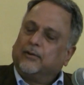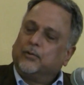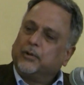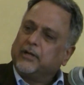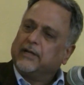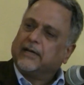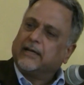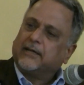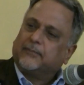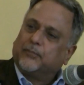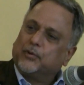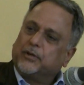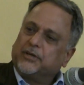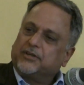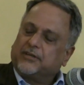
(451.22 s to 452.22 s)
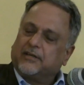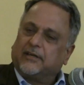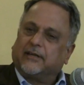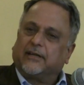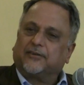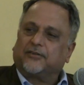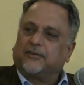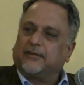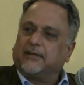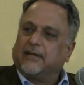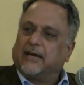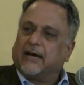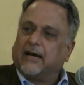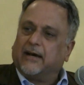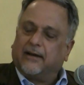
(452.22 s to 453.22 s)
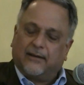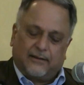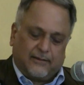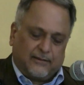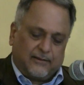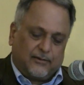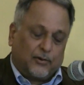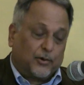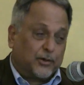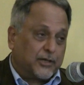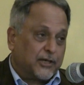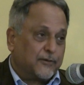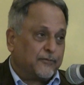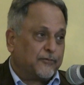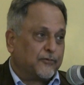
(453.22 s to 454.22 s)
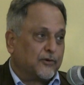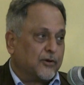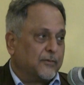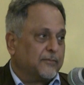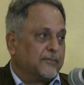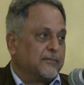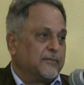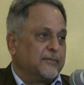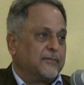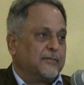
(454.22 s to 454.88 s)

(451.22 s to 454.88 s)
Overnight, Bogi Sen gets the order from